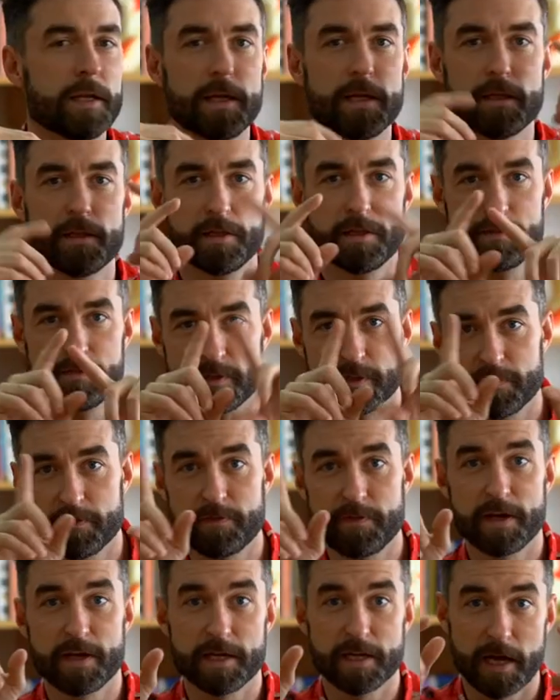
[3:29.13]
and it leaves the
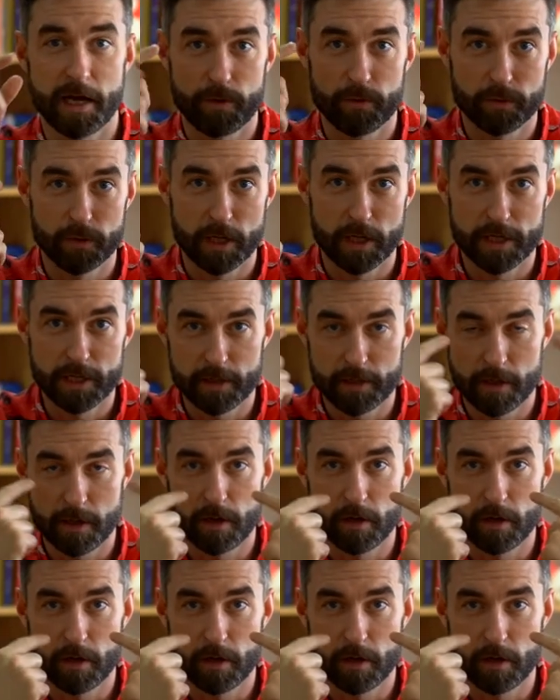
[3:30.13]
faint outline